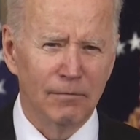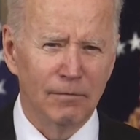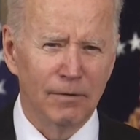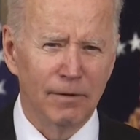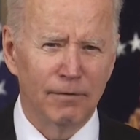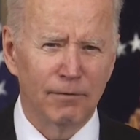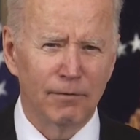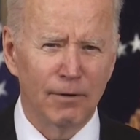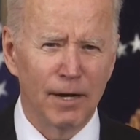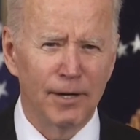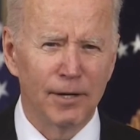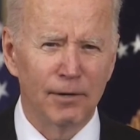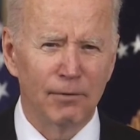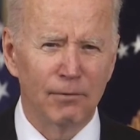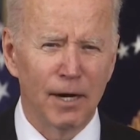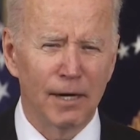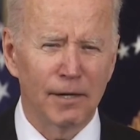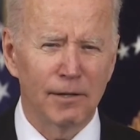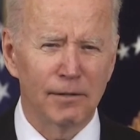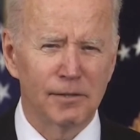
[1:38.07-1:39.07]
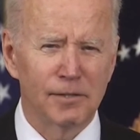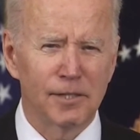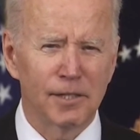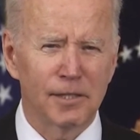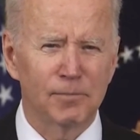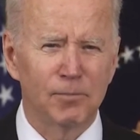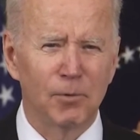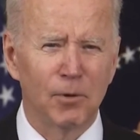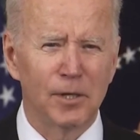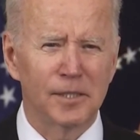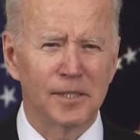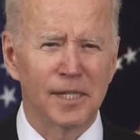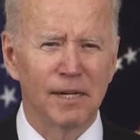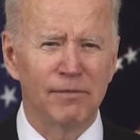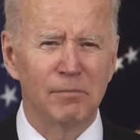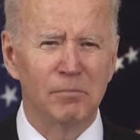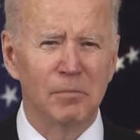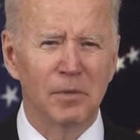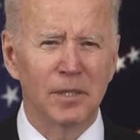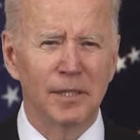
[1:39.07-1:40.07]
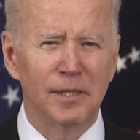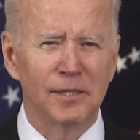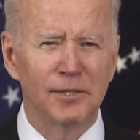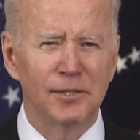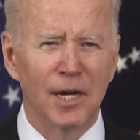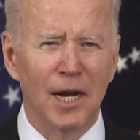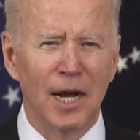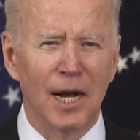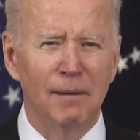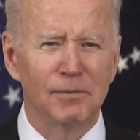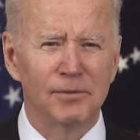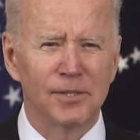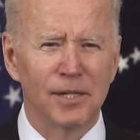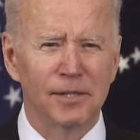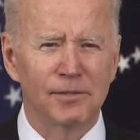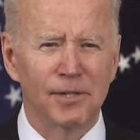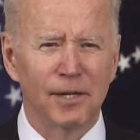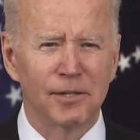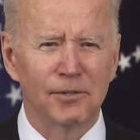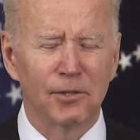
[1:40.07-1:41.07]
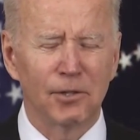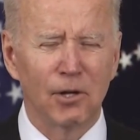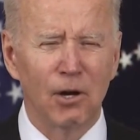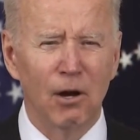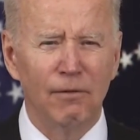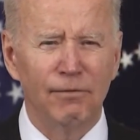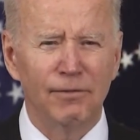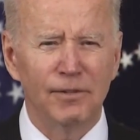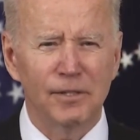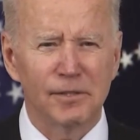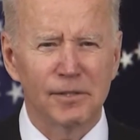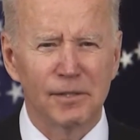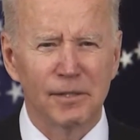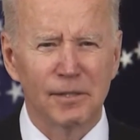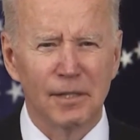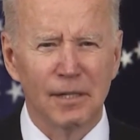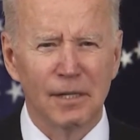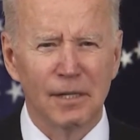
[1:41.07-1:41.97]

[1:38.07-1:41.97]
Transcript: We've created a record 6.7 million jobs since I took office,